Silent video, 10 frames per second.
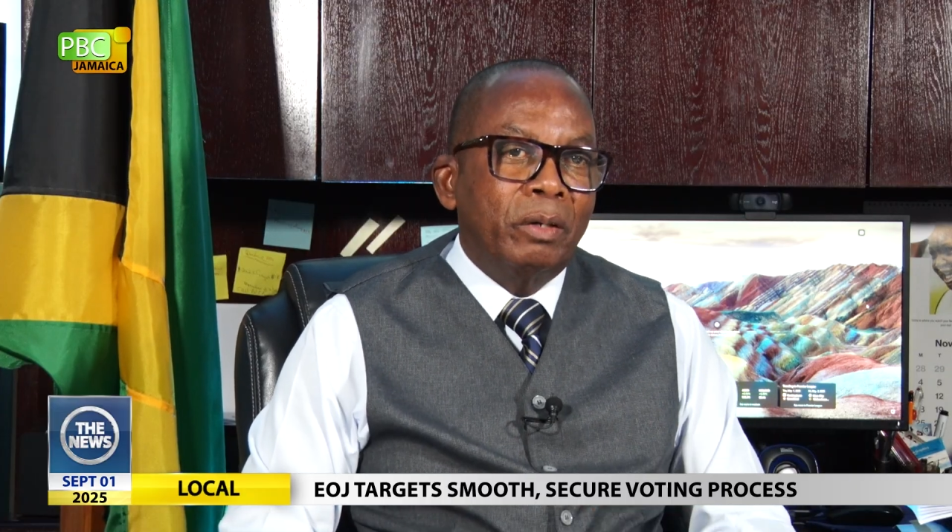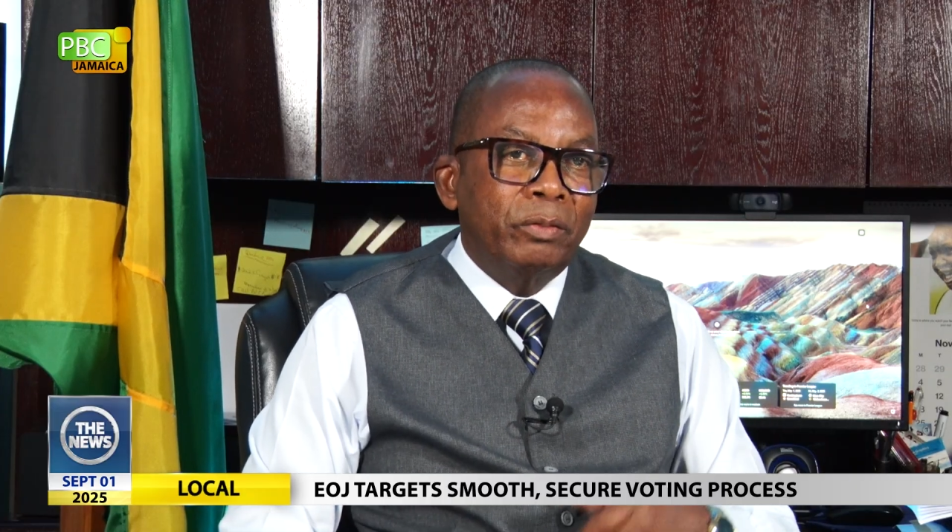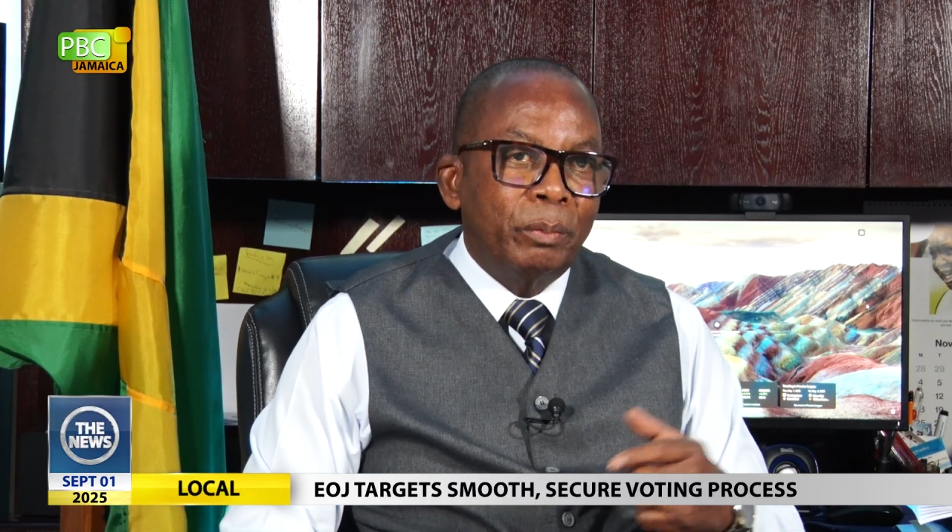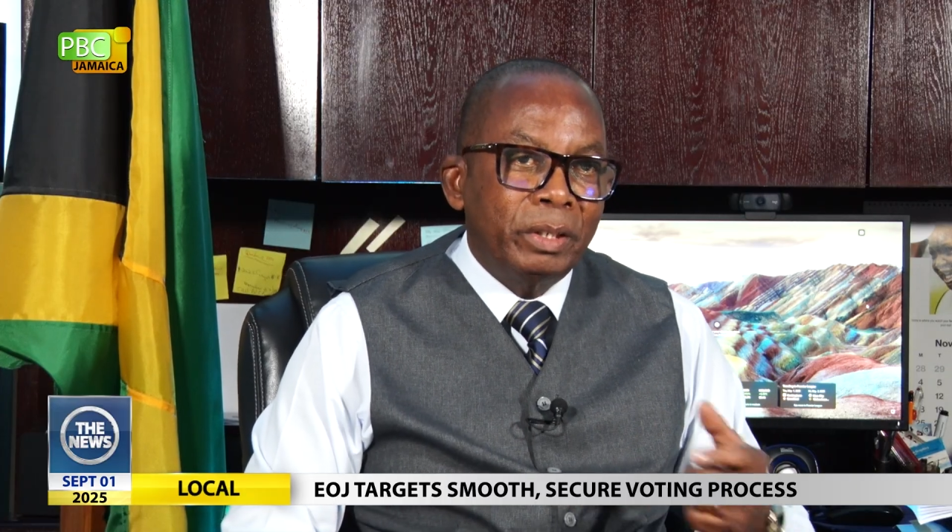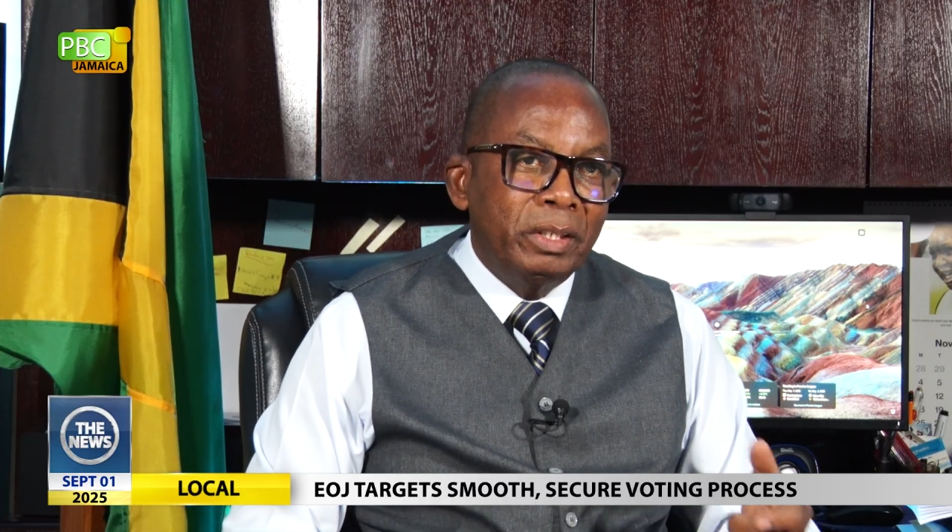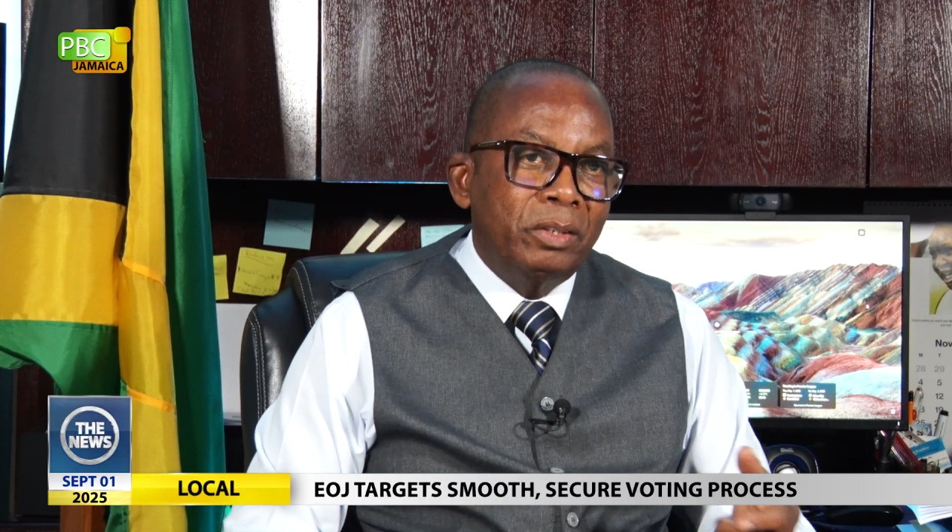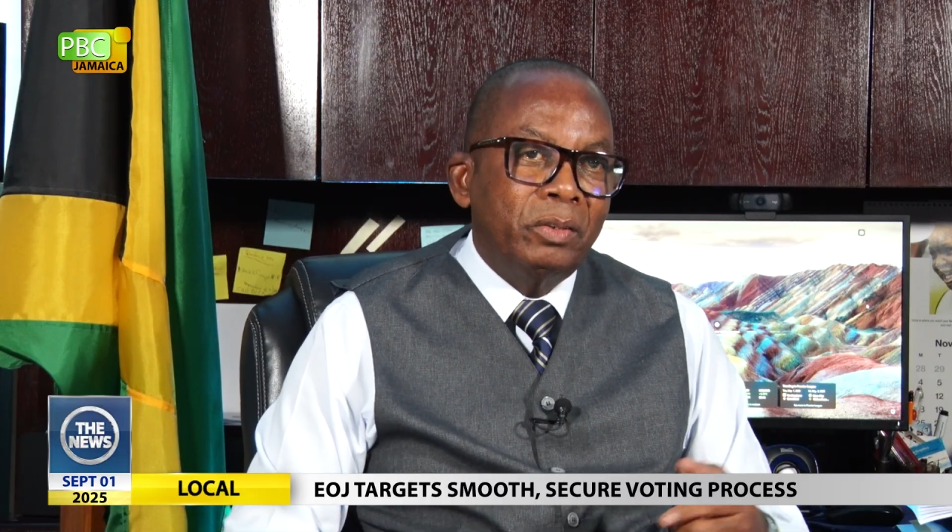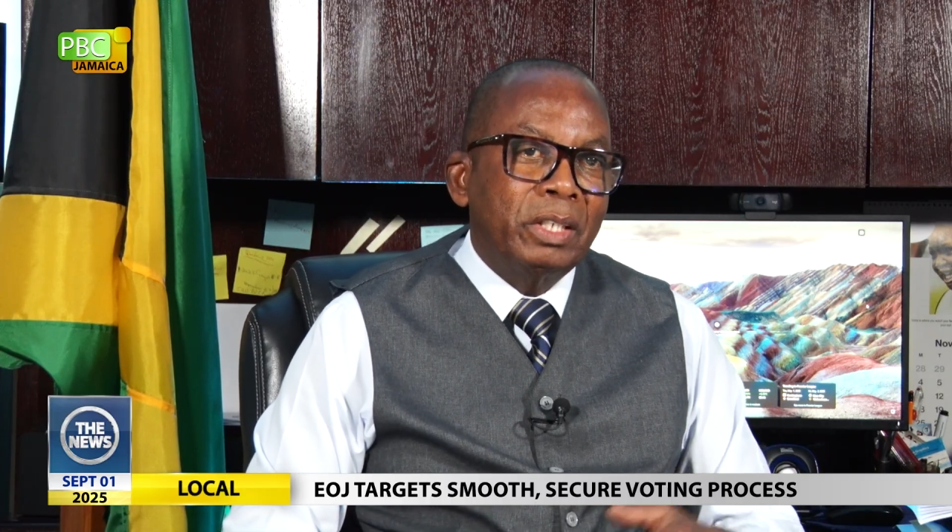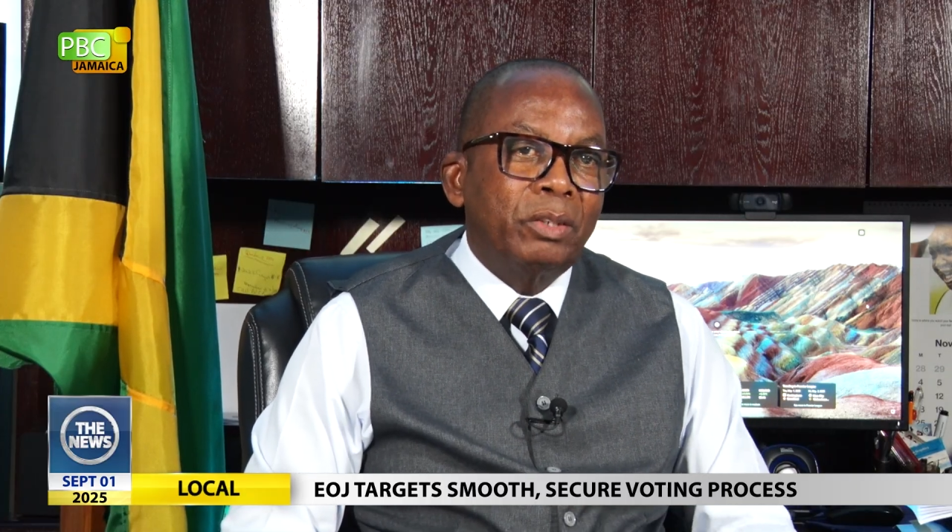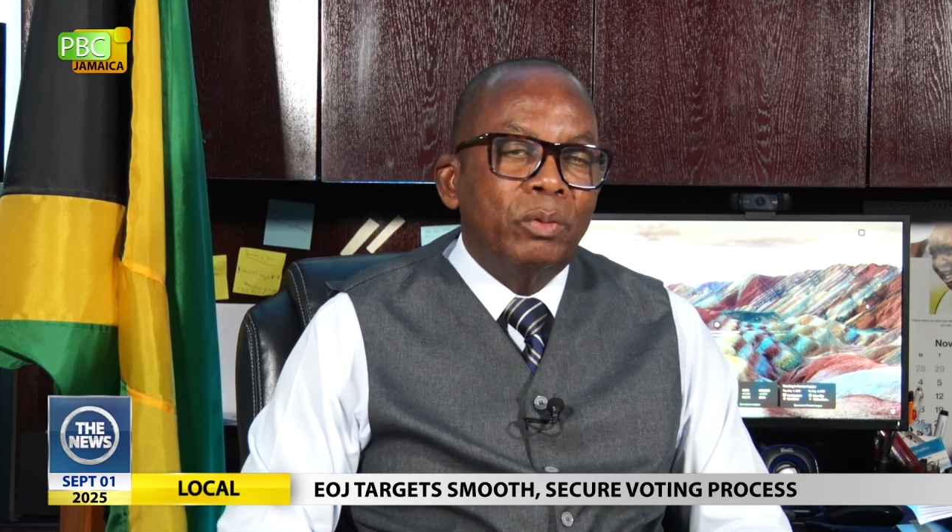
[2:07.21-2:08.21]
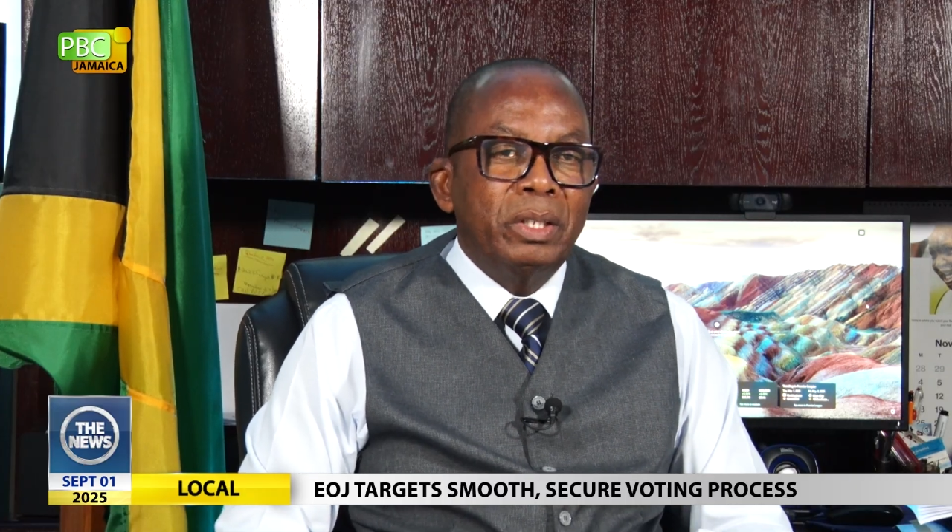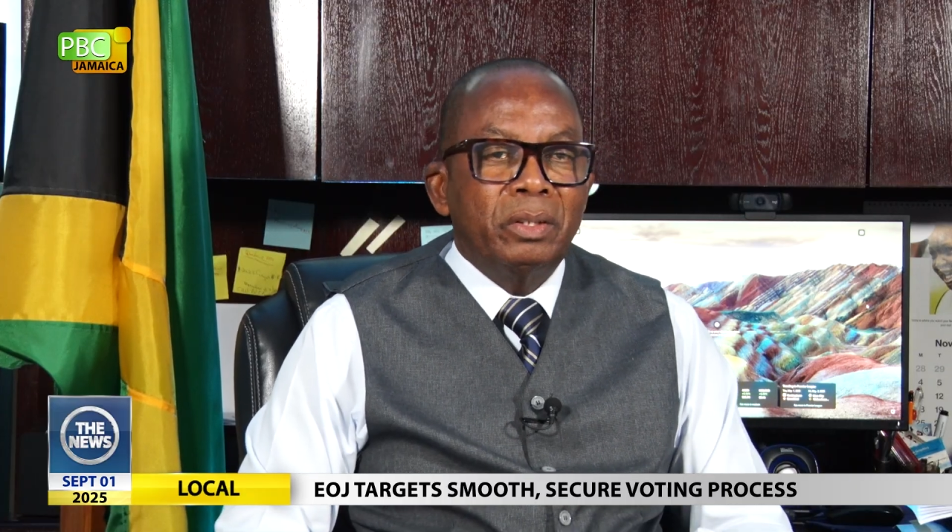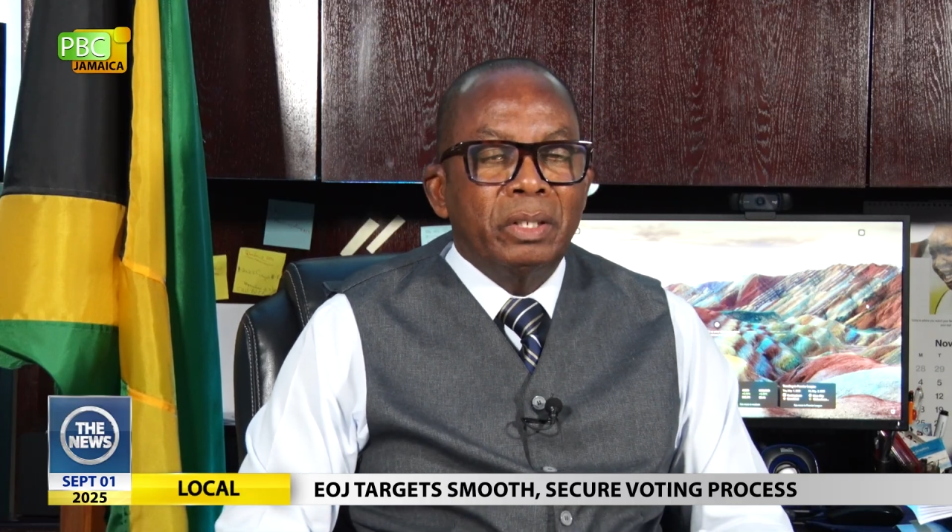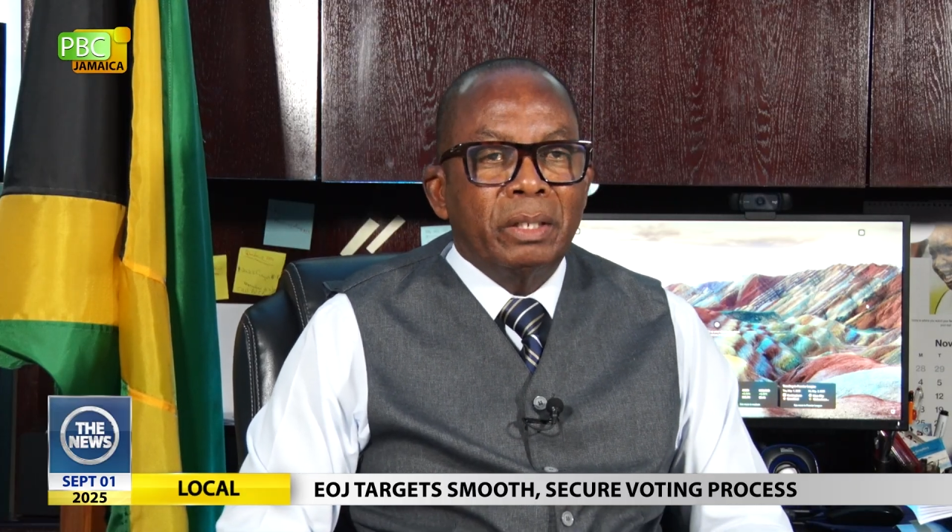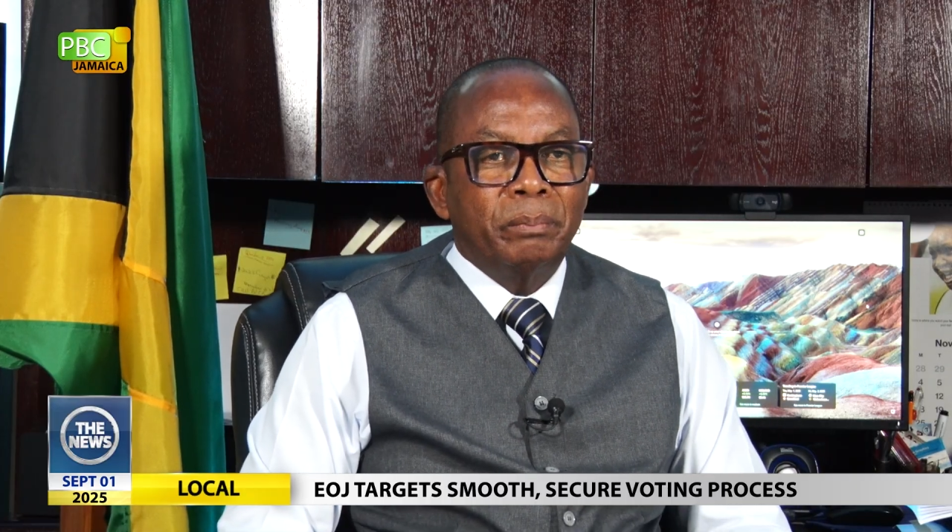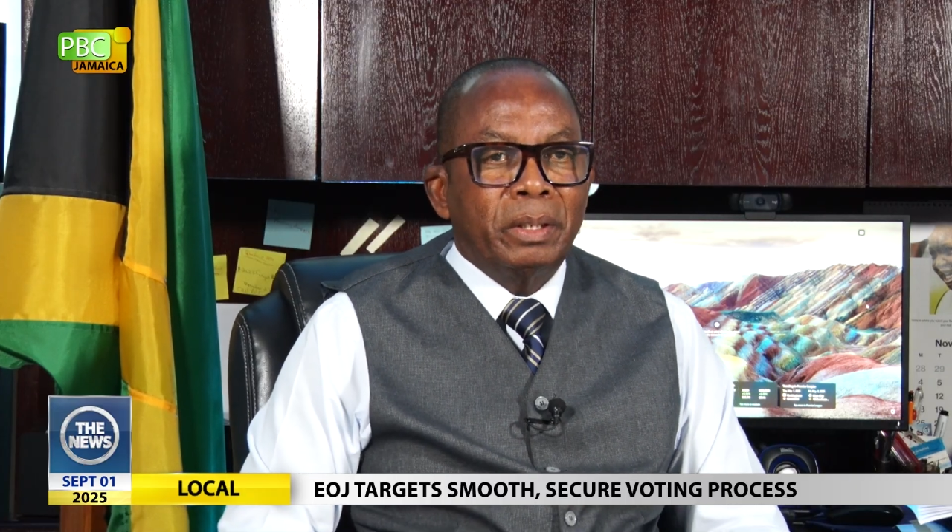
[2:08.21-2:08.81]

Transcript: of some of the issues that relates to that